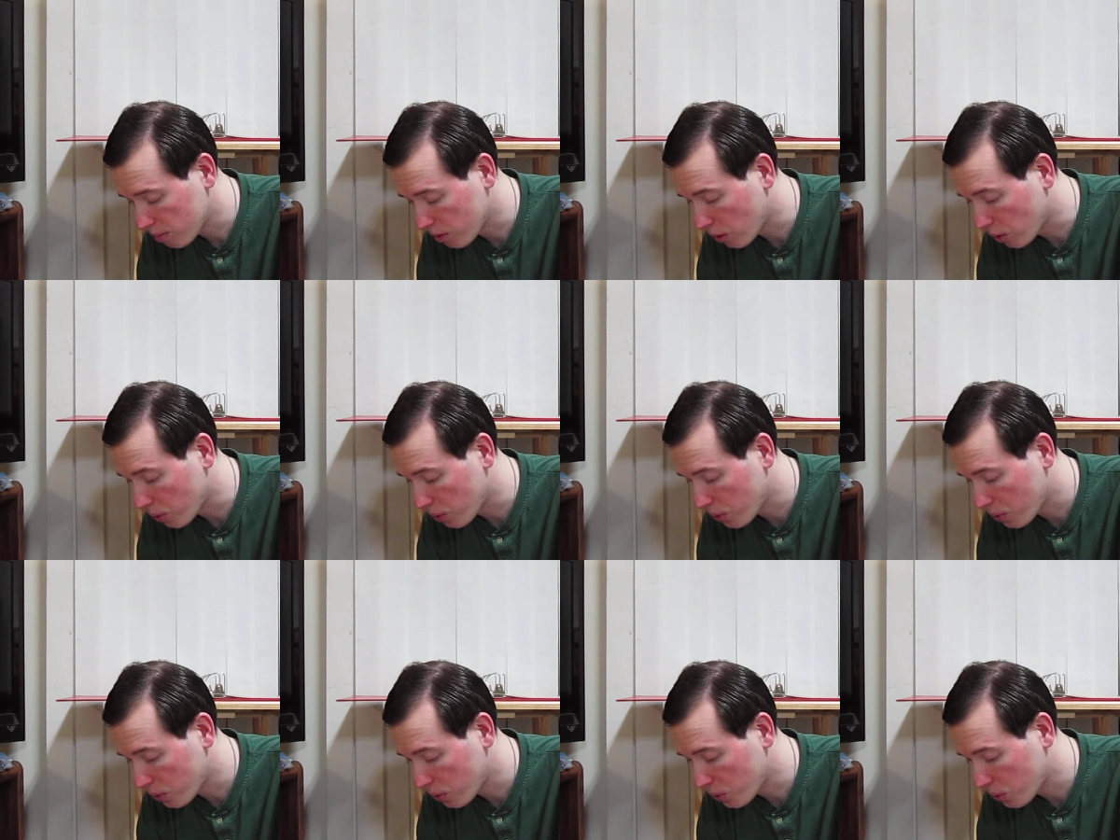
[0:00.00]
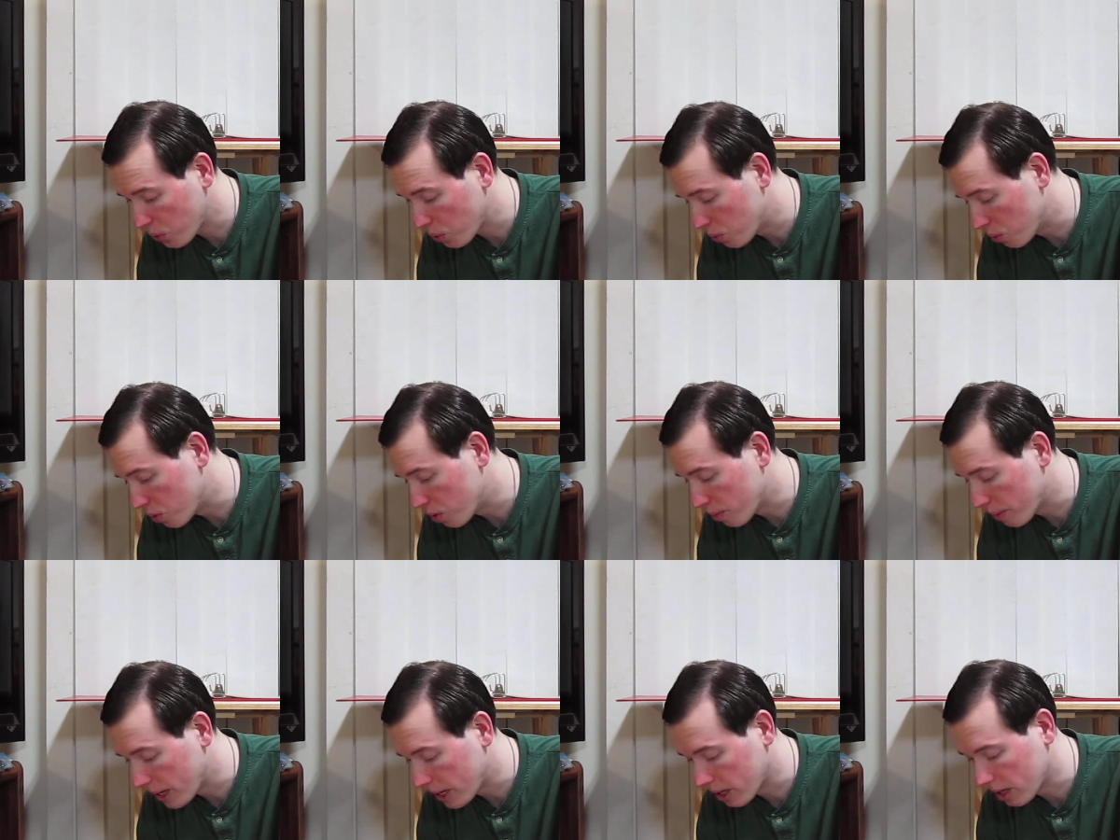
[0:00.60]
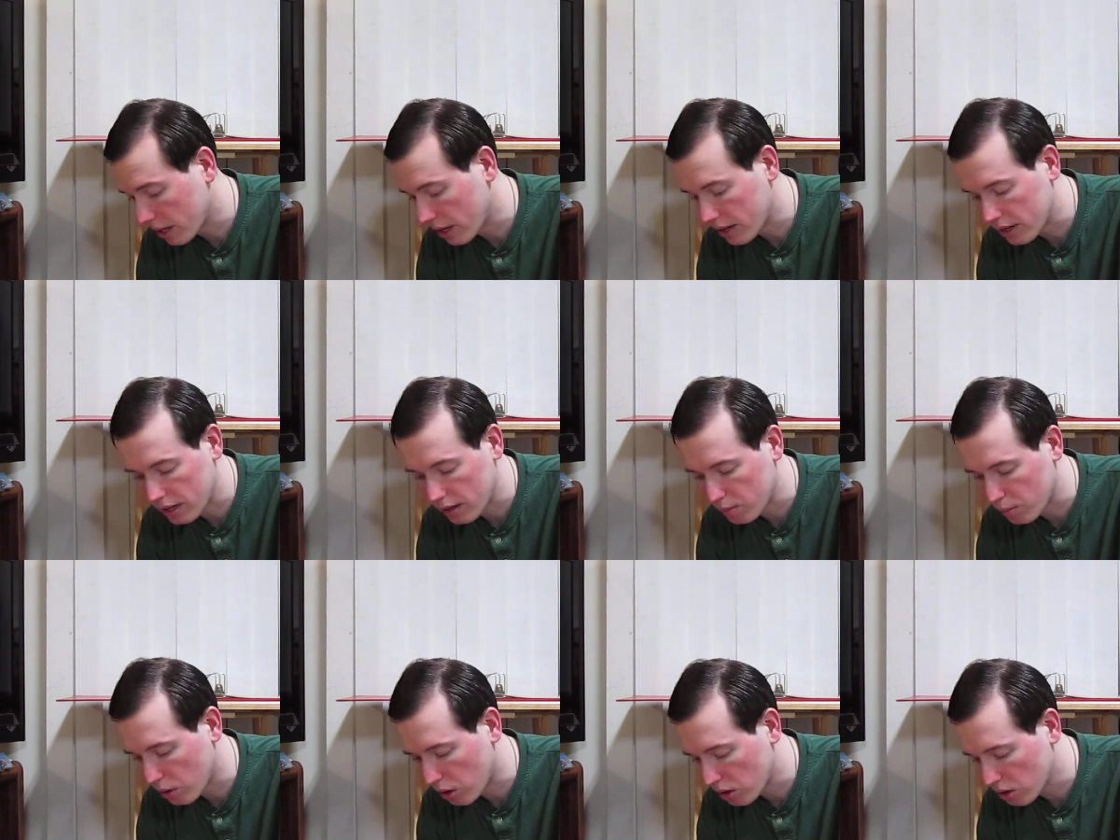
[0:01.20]
both through the mail and
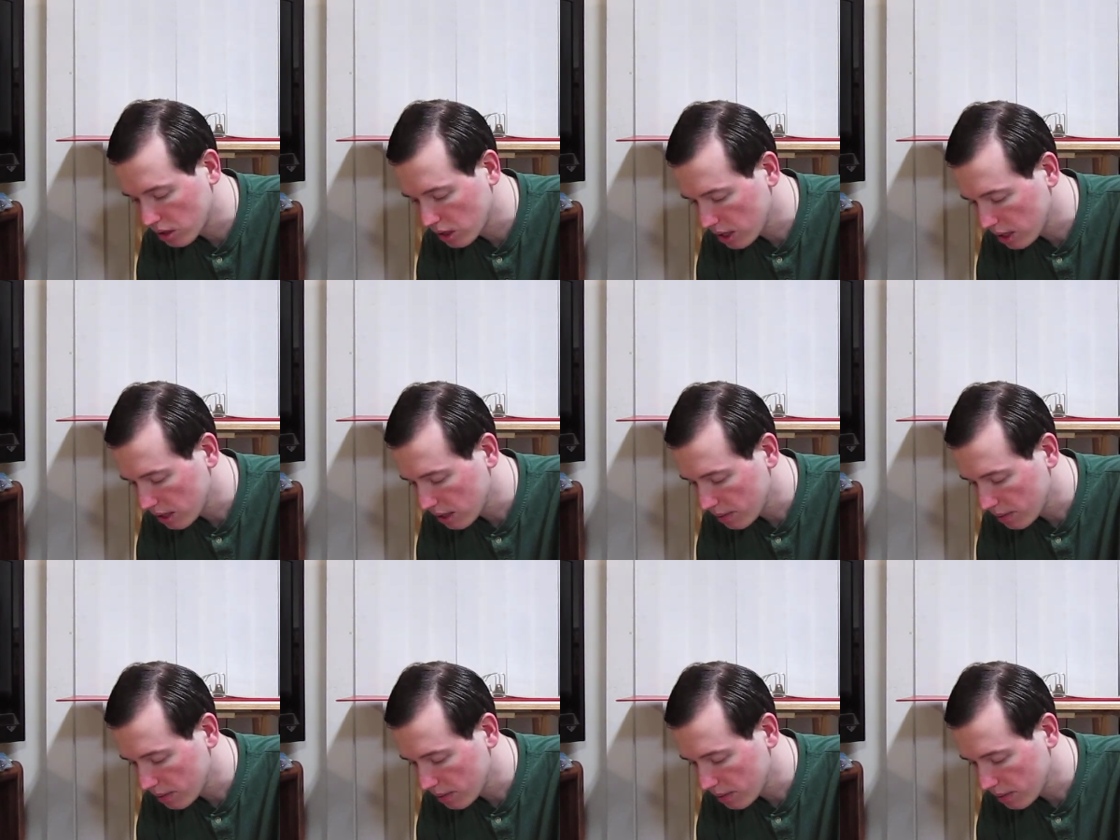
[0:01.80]
in person.